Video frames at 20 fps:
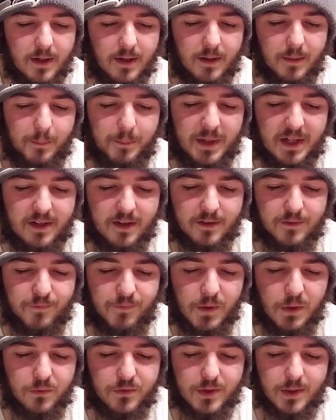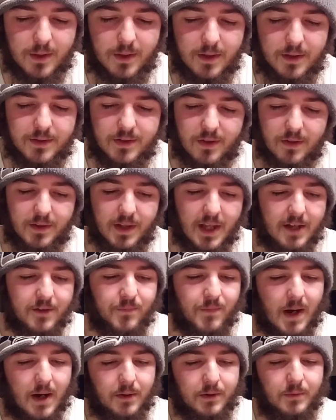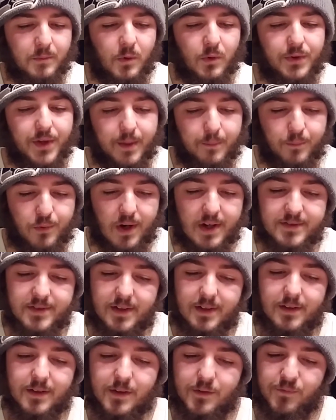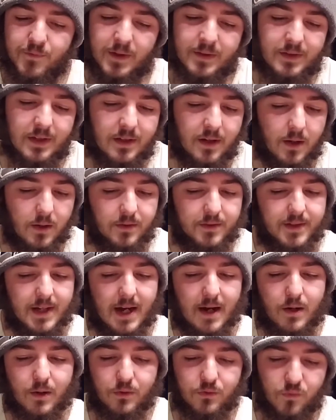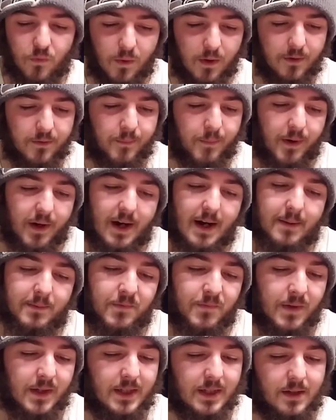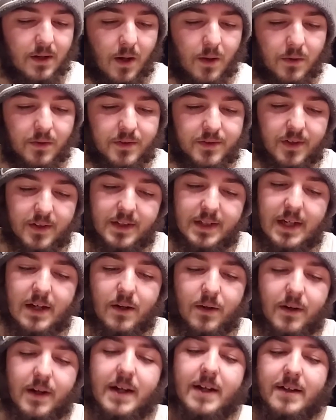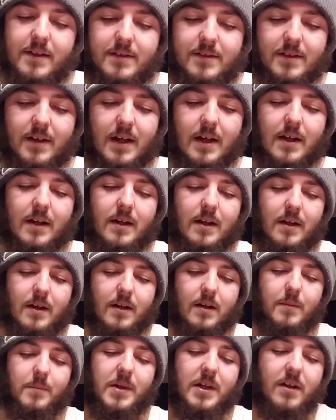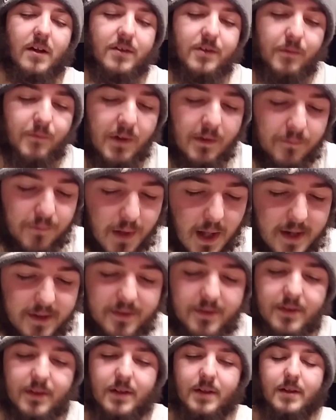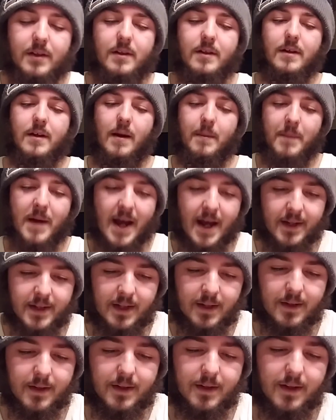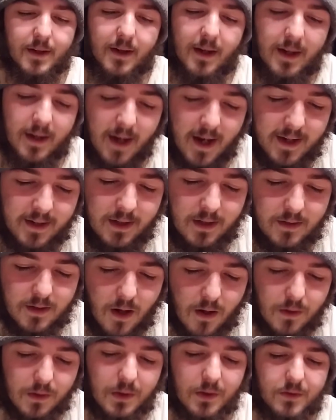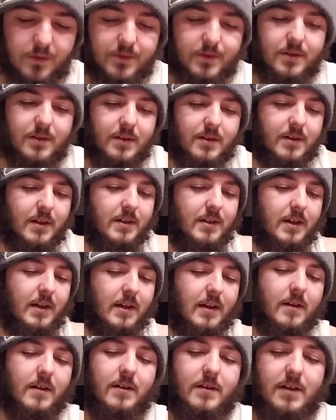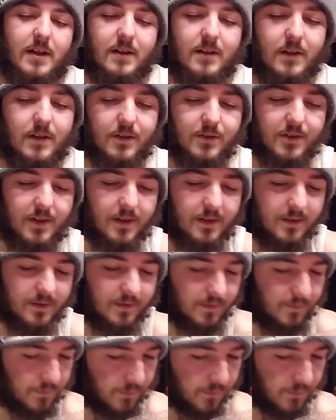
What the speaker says: Because future goods are less valuable than present goods, $50 now is worth perhaps $50 a year hence because of inflation. I'm adding an $80 10 years hence.